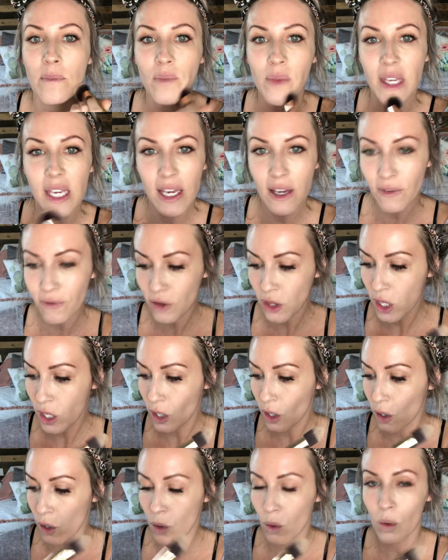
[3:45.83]
If
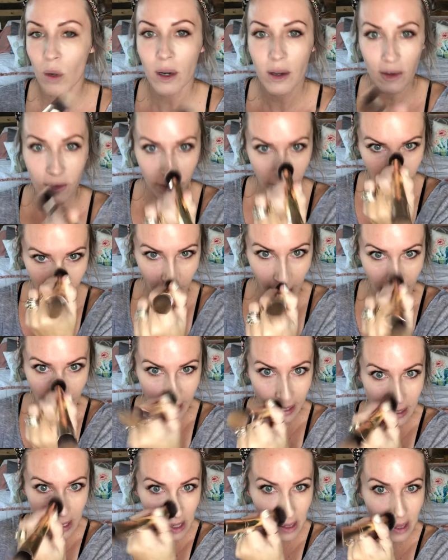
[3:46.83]
you
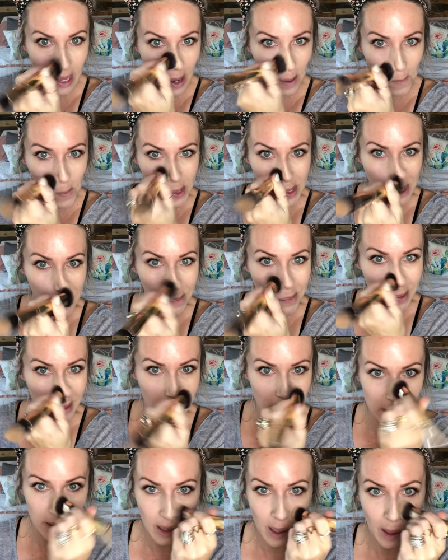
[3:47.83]
find that when you put
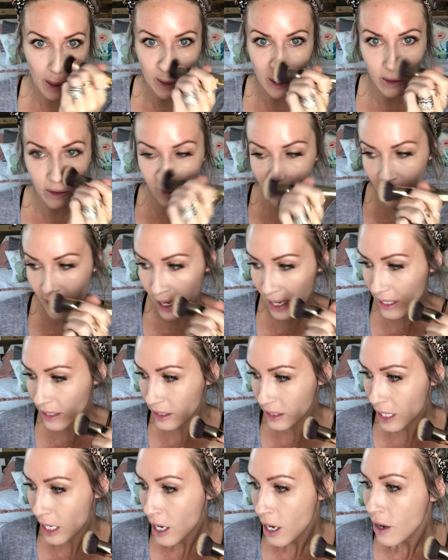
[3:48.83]
this on your
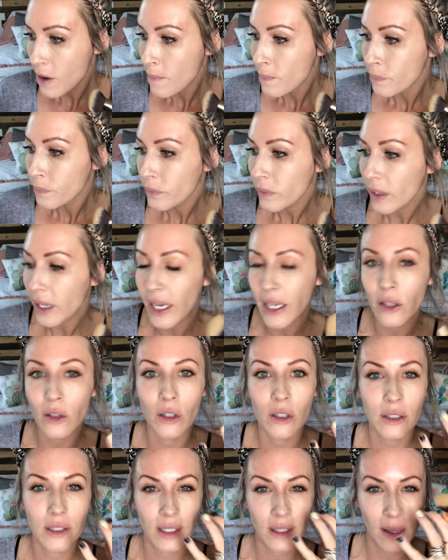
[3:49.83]
face, it
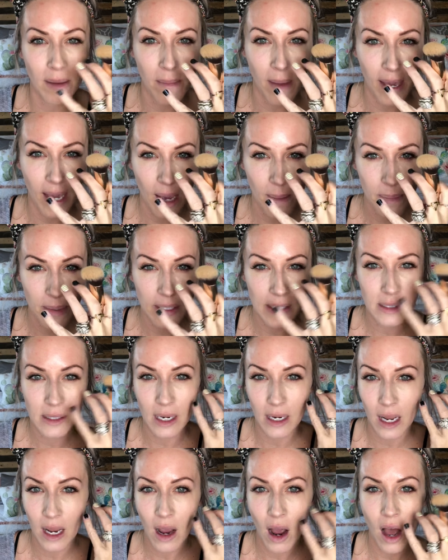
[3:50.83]
looks like the makeup is
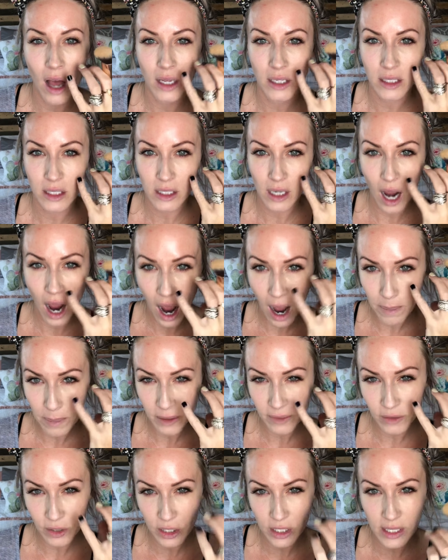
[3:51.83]
sitting on top
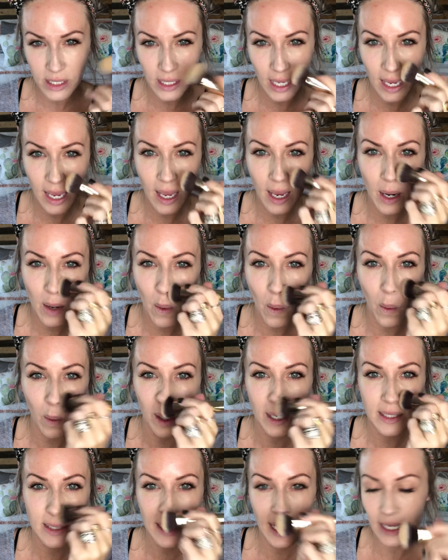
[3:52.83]
of your skin, or
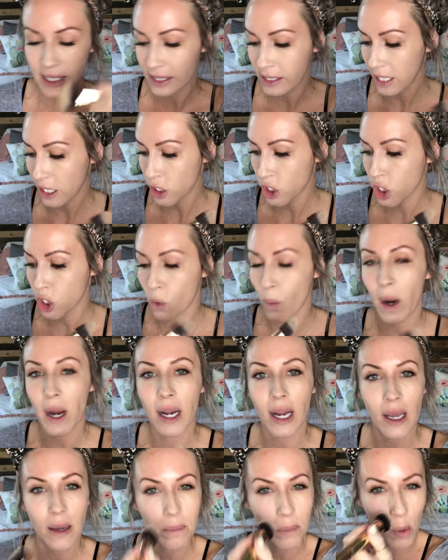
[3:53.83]
it's
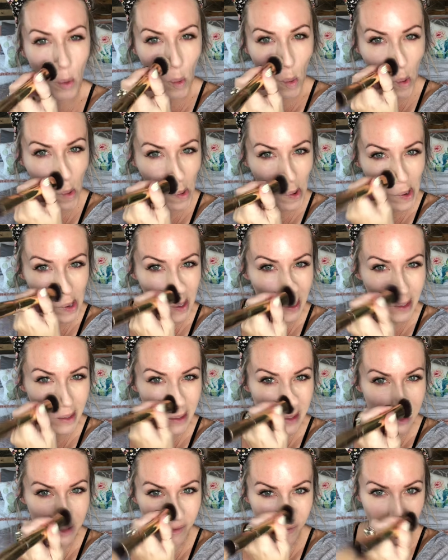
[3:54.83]
accentuating
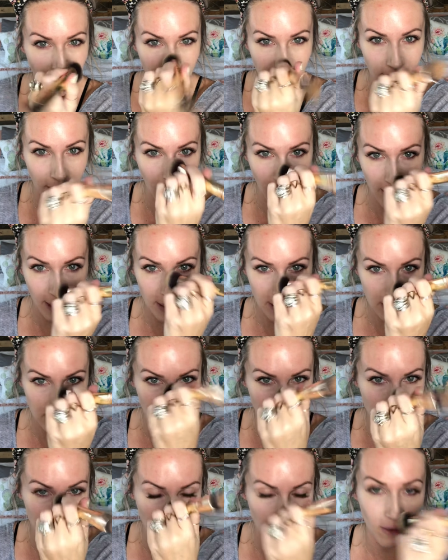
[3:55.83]
pores and fine lines
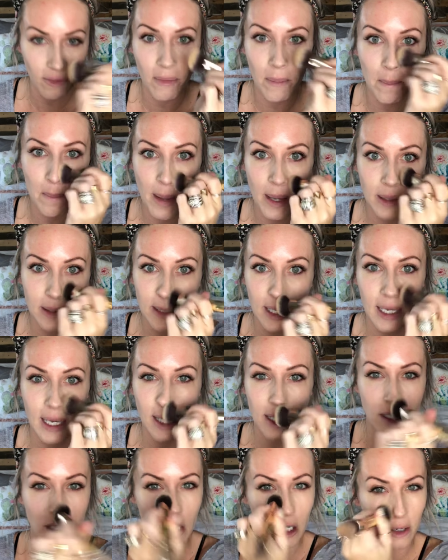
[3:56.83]
instead of melting
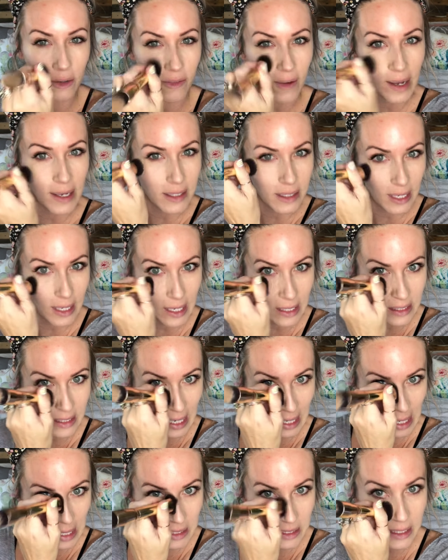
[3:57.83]
into your face like a
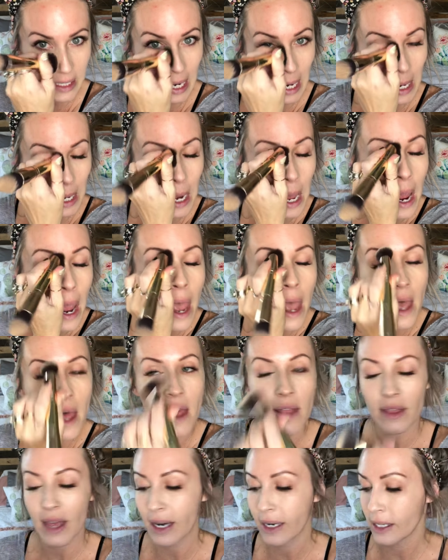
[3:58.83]
second skin,
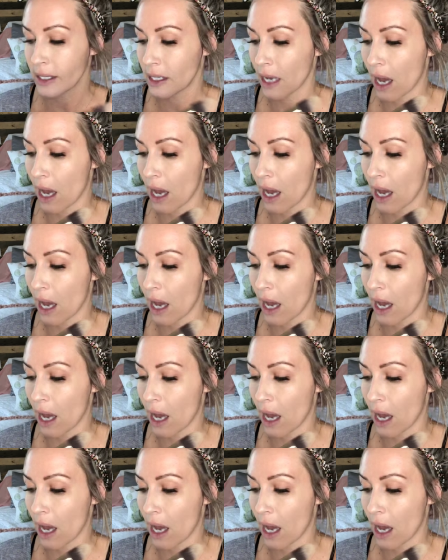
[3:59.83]
that is